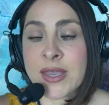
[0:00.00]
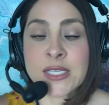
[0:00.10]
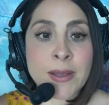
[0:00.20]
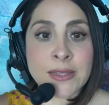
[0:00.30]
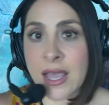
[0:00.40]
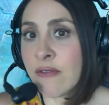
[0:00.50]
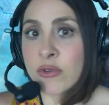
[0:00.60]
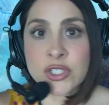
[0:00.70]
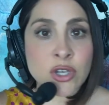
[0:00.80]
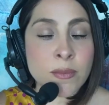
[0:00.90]
because my life
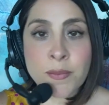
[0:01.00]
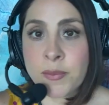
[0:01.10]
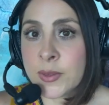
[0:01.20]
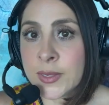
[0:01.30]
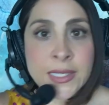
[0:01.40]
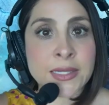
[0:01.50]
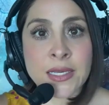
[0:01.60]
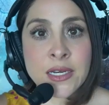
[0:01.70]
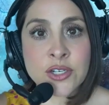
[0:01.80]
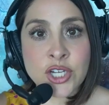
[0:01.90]
was completely
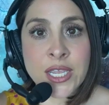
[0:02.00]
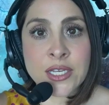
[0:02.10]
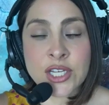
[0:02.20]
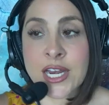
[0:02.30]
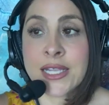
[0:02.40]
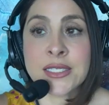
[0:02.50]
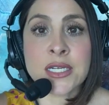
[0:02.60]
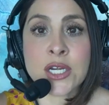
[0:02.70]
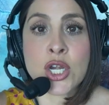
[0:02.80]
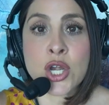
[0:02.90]
going to change and I
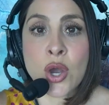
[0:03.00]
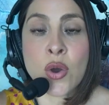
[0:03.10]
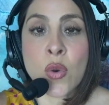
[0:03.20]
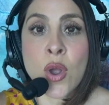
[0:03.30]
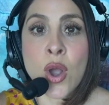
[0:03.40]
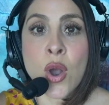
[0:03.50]
didn't know